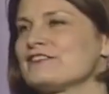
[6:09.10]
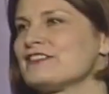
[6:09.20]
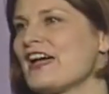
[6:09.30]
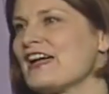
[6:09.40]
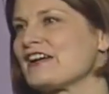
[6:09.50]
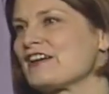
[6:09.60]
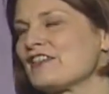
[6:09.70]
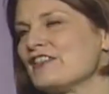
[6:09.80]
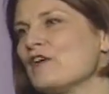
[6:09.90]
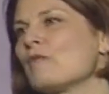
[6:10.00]
of saying
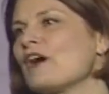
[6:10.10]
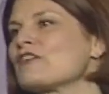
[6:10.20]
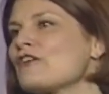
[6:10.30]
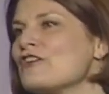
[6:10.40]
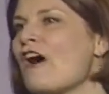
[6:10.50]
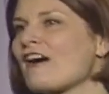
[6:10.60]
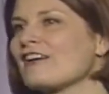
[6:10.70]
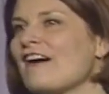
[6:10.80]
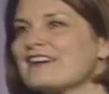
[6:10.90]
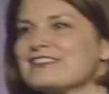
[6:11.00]
that whether or not
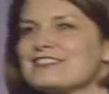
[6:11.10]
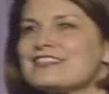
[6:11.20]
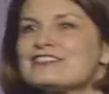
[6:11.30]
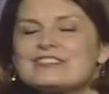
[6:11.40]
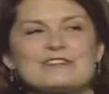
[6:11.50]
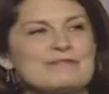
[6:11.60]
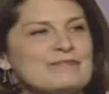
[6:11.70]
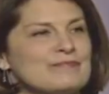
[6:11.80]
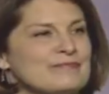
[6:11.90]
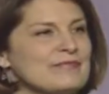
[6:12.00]
God exists,
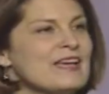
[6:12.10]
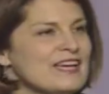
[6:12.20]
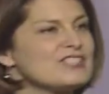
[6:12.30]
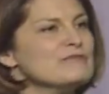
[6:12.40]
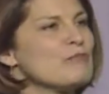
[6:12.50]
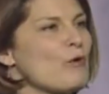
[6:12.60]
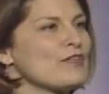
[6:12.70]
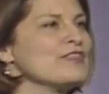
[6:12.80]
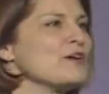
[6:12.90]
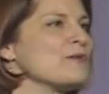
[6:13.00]
it's
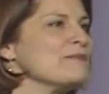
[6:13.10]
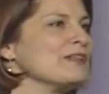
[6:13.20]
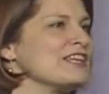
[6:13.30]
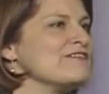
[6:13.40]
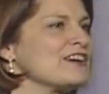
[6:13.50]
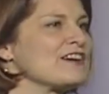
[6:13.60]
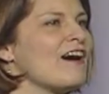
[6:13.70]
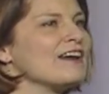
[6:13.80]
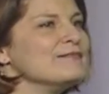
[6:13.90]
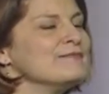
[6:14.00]
important that we believe in
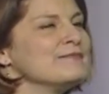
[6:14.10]
God,